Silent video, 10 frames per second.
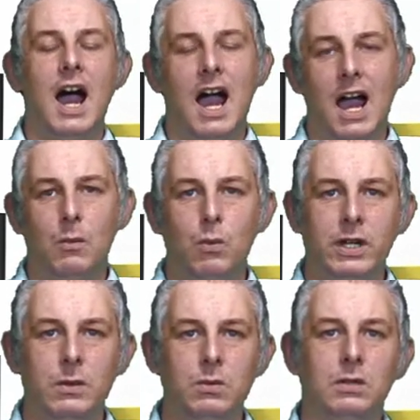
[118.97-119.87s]
and
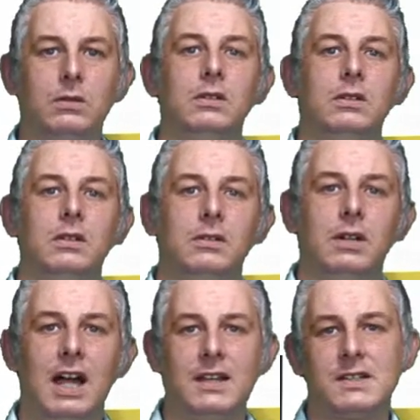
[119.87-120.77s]
we will
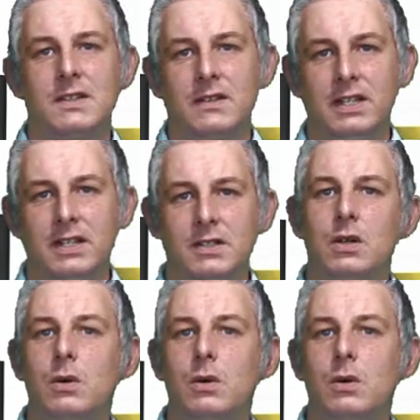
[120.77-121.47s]
answer these